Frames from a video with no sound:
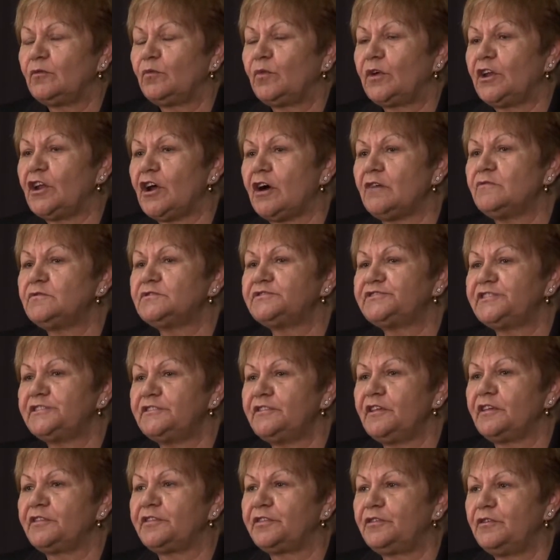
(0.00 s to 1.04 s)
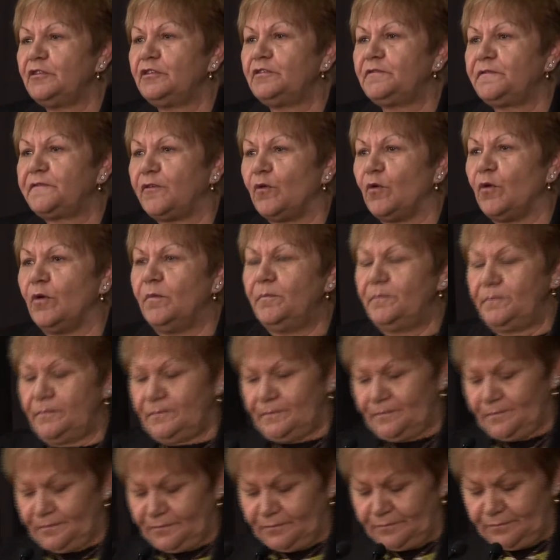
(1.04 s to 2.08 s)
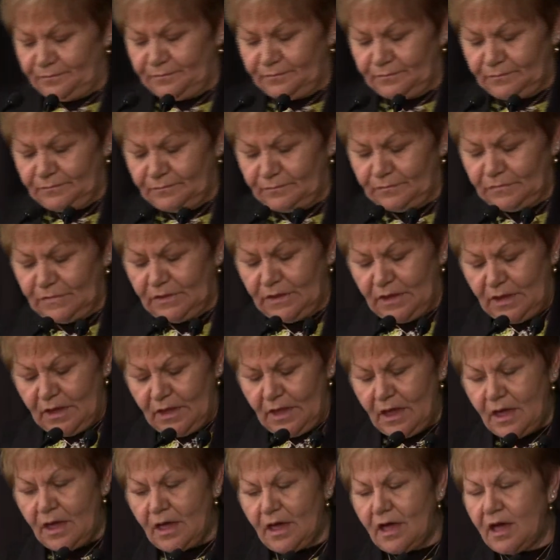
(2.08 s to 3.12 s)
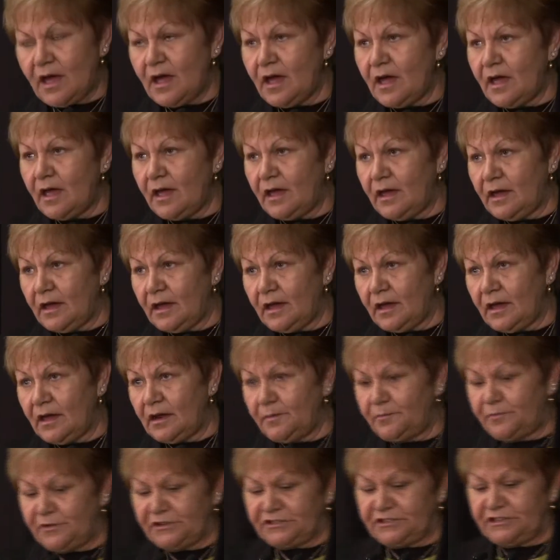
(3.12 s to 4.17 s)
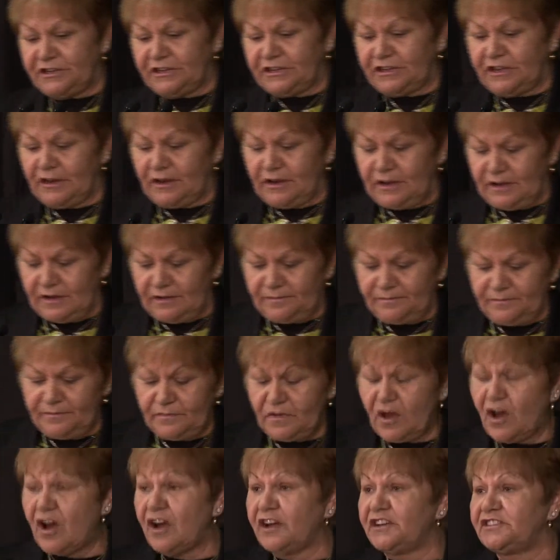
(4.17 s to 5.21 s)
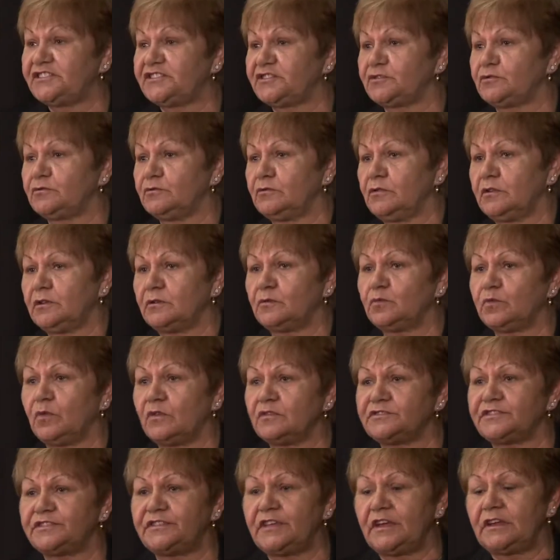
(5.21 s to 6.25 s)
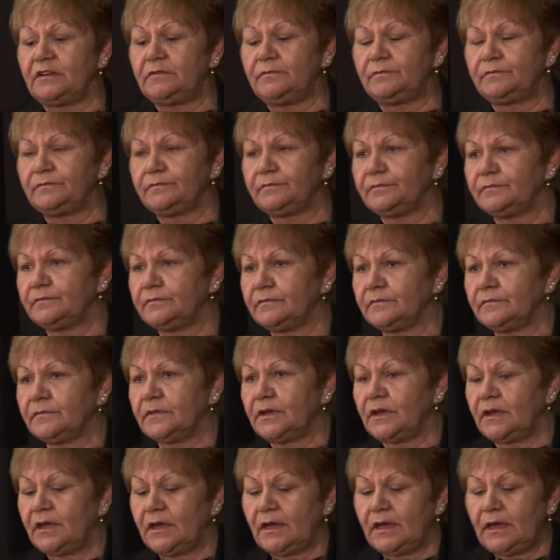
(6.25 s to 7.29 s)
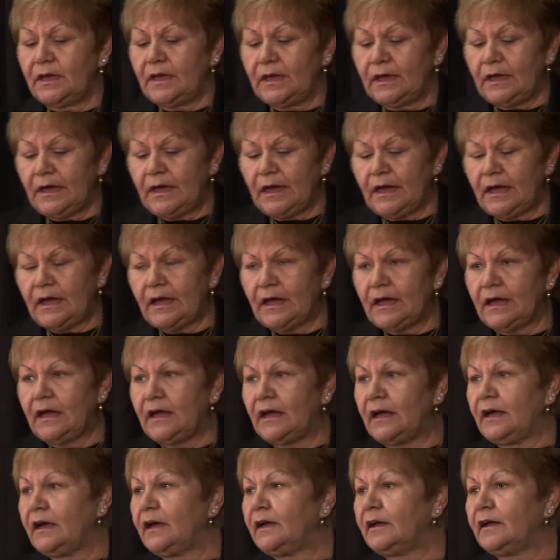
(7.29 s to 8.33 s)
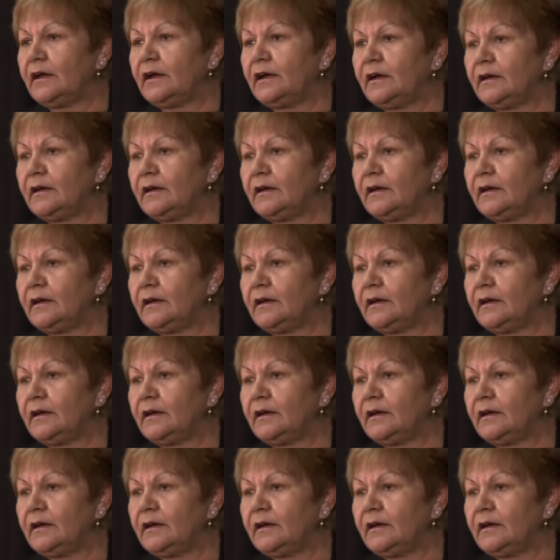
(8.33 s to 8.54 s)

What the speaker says: when I was in the third form at a particular high school it was then. I'm